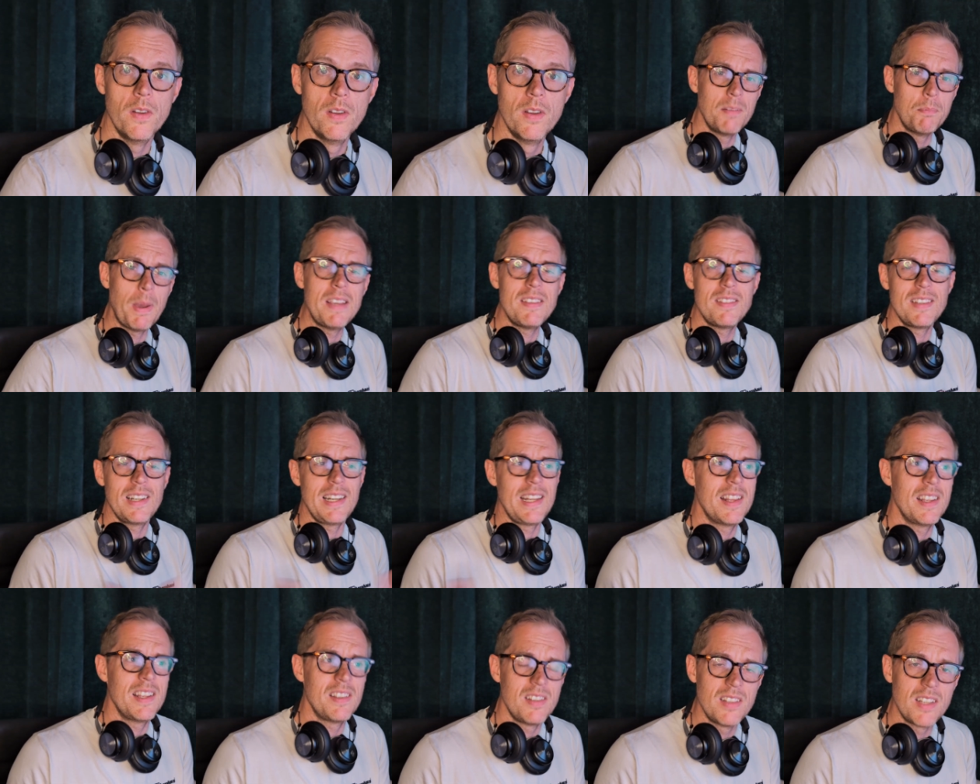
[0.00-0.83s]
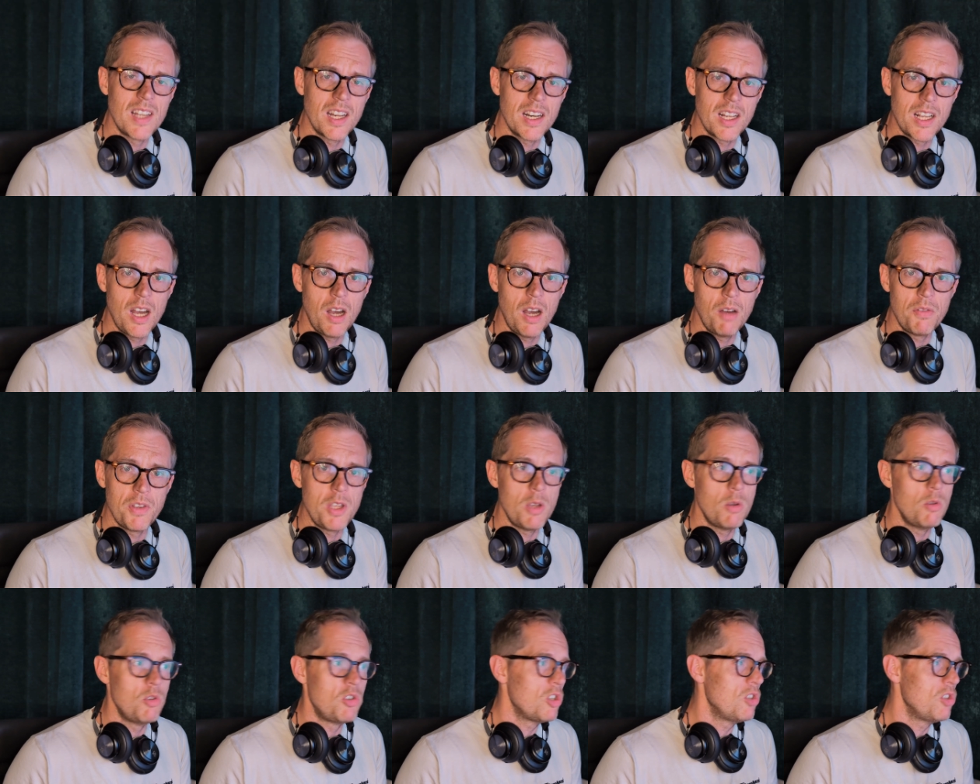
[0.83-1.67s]
Basically, this is going to cover
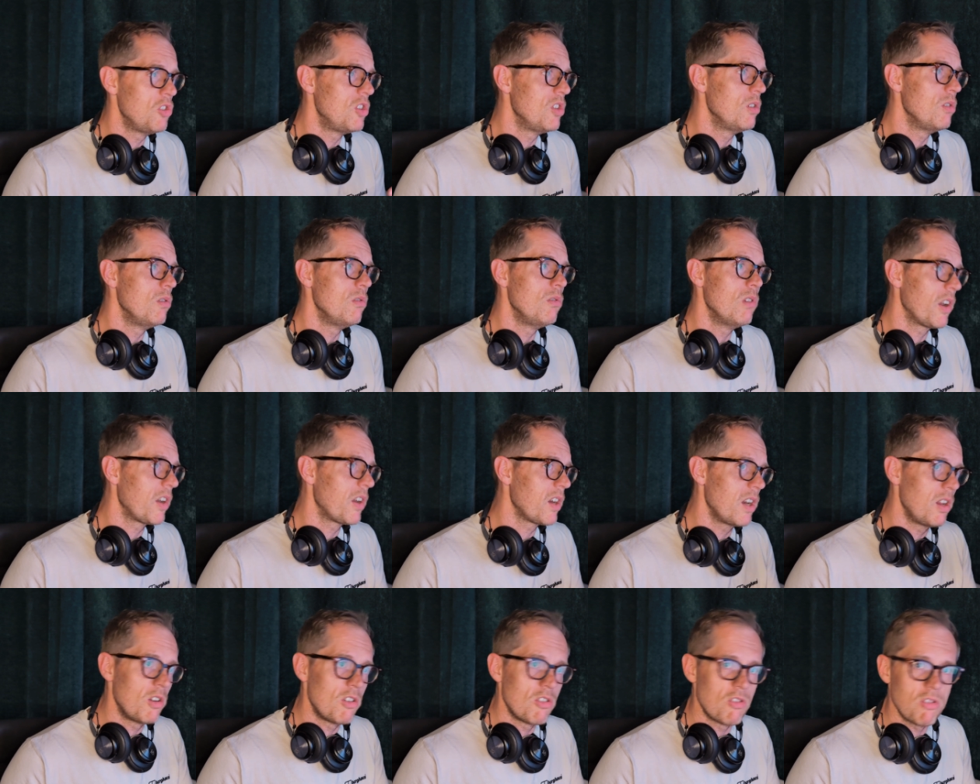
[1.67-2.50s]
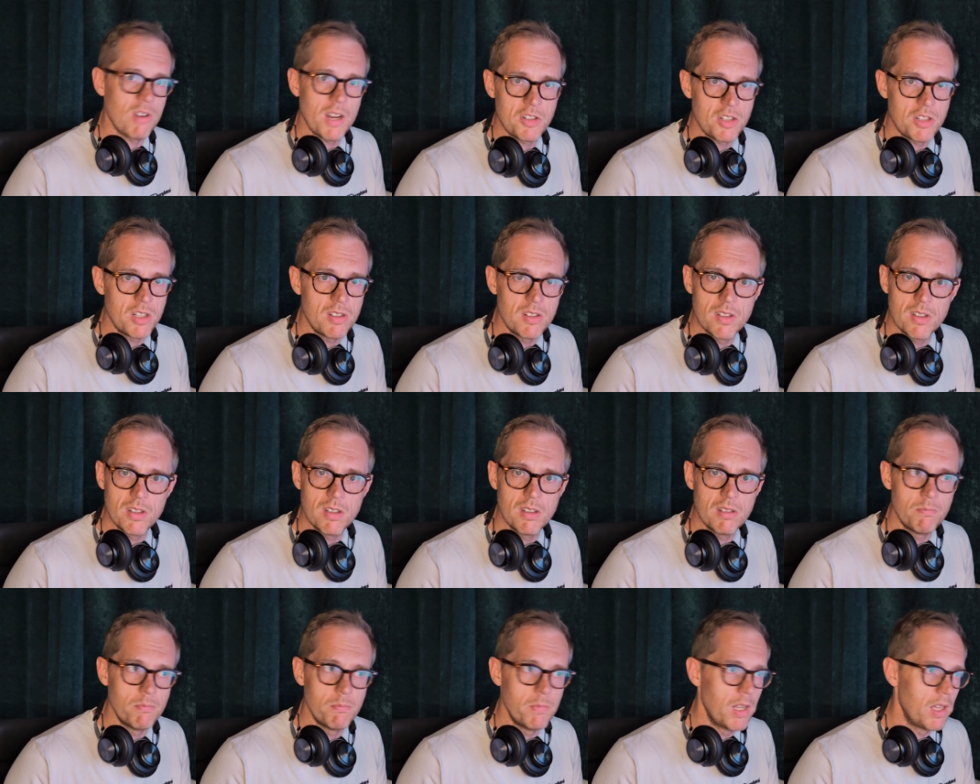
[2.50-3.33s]
you should you, I don't know, crash
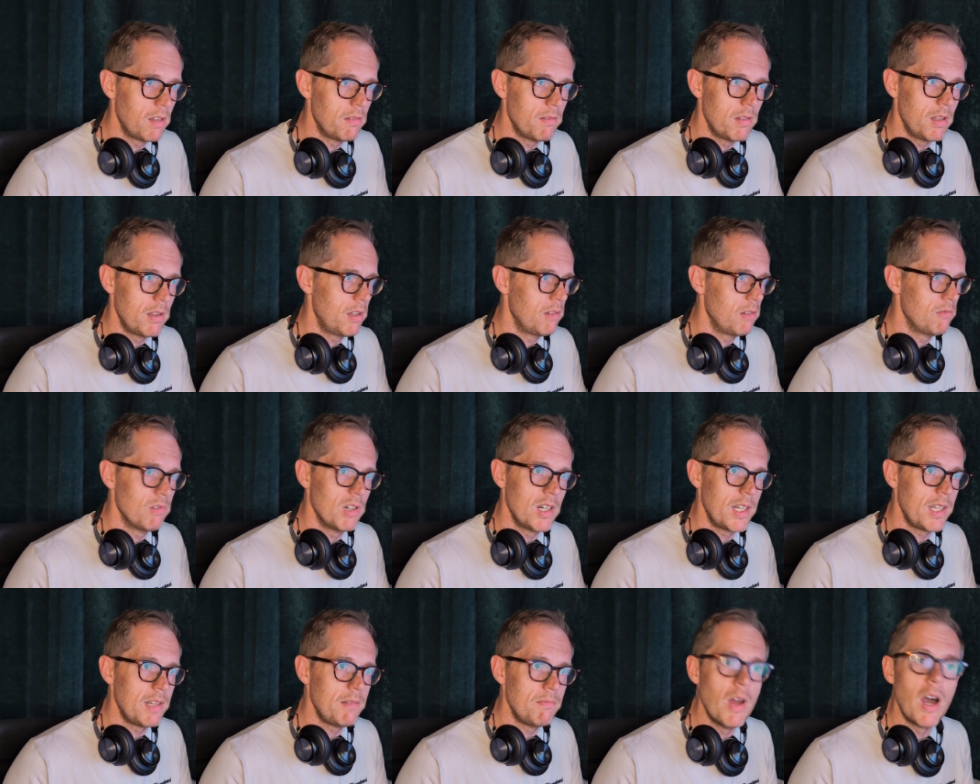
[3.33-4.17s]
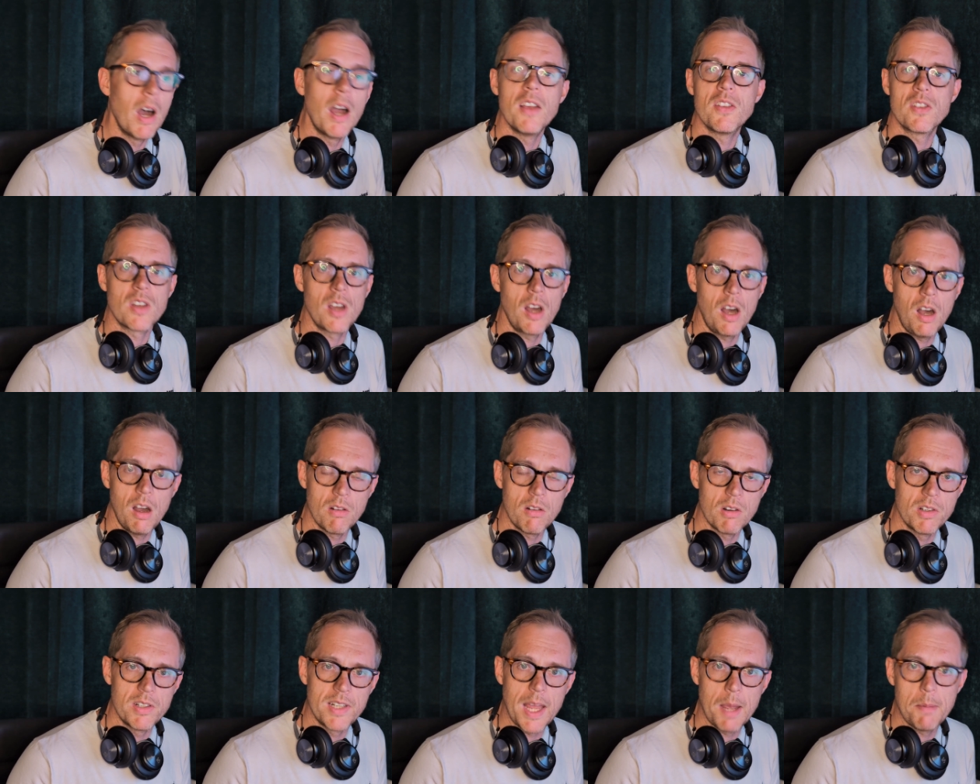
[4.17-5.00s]
into a really nice
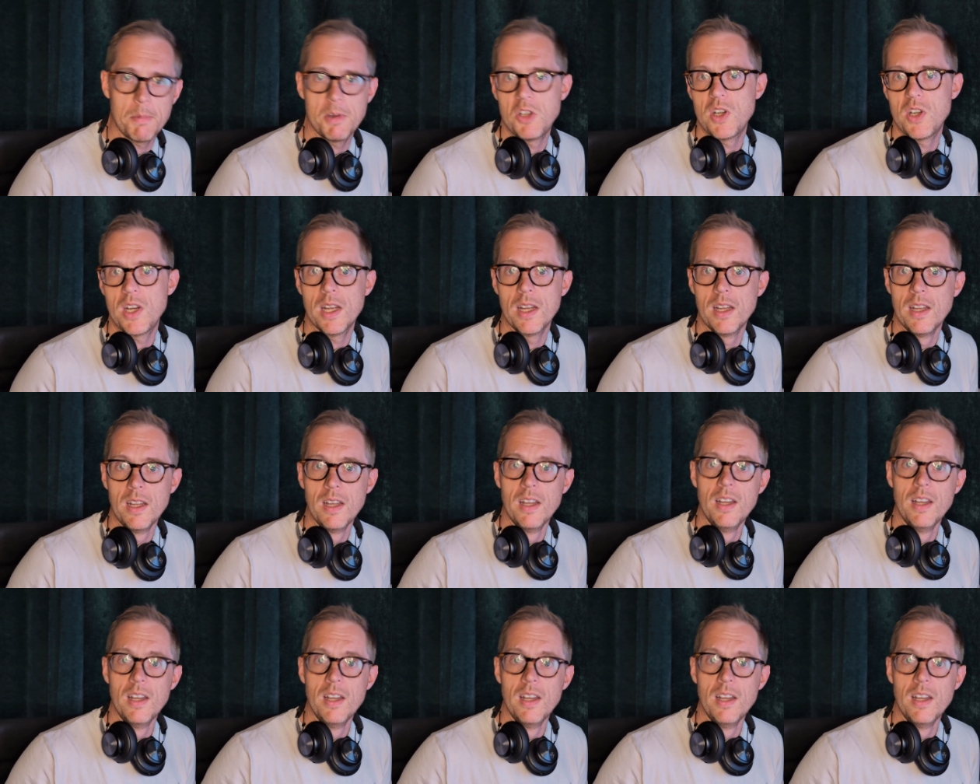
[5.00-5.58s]
car and damage it.